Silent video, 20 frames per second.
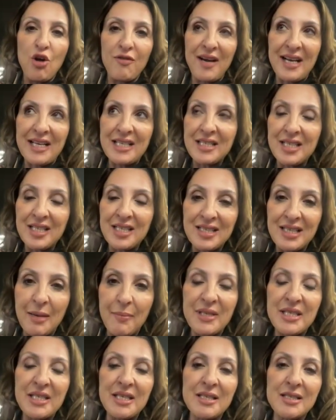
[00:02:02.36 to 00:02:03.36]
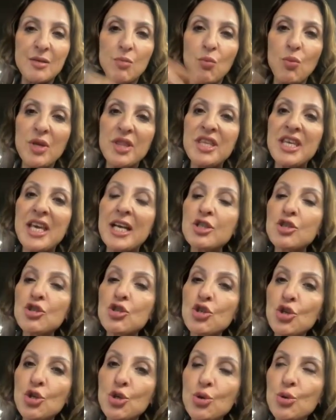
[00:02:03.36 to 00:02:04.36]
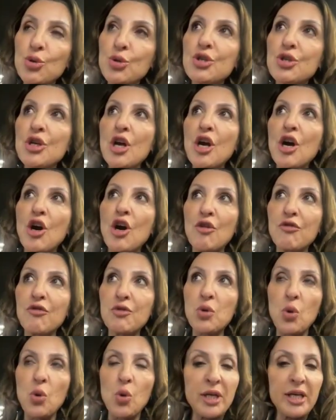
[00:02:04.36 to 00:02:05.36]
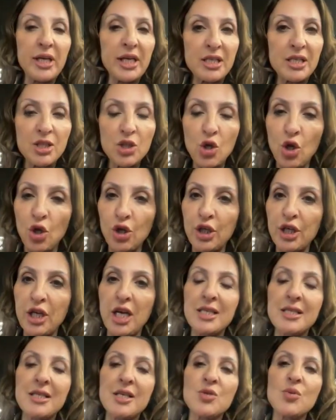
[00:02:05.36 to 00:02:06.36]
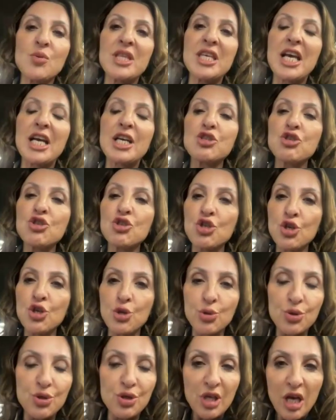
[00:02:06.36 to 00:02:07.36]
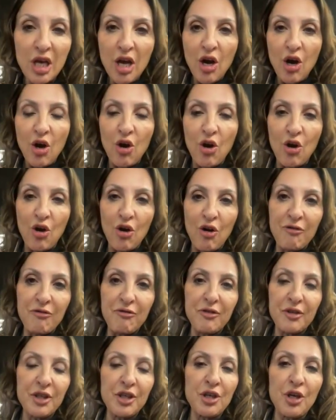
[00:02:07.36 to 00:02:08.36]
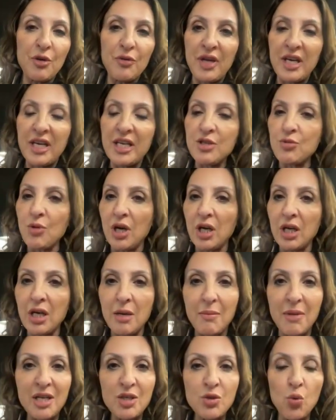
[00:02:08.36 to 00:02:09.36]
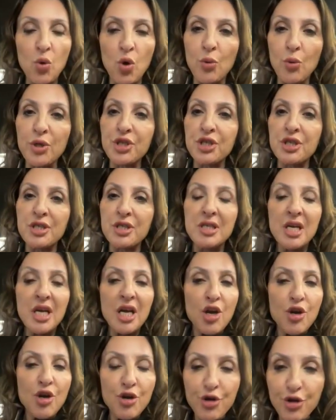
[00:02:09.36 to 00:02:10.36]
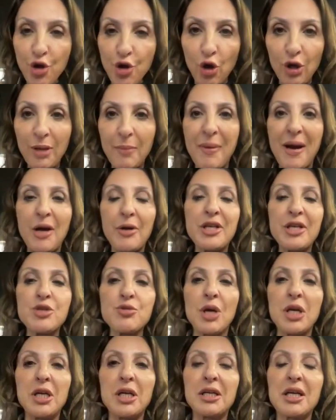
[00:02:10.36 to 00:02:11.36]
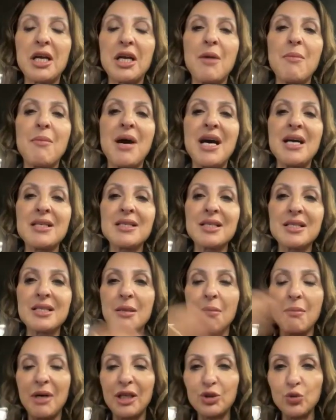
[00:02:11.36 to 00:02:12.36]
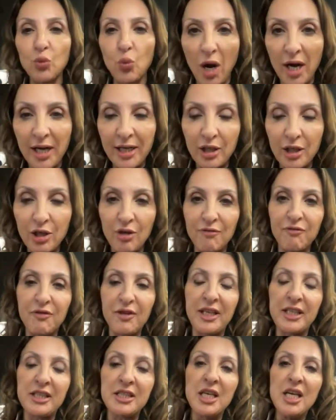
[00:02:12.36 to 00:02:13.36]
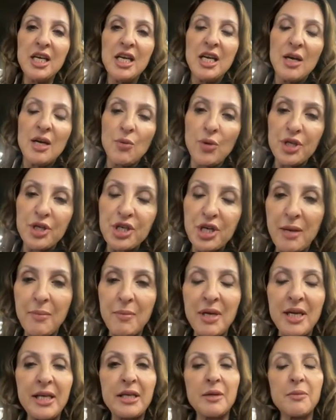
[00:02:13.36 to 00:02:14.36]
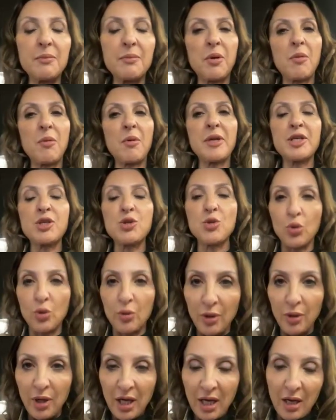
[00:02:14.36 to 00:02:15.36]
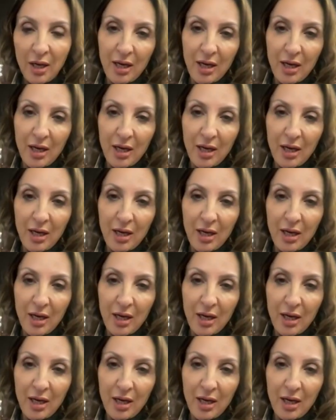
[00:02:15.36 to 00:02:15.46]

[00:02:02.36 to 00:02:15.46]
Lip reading: of anti-Semitism with the excuse of calling us colonizers, with the excuse of, the Israel-Hamas war, which is not about Israel and Hamas. It's a much wider conflict, which Emily can probably talk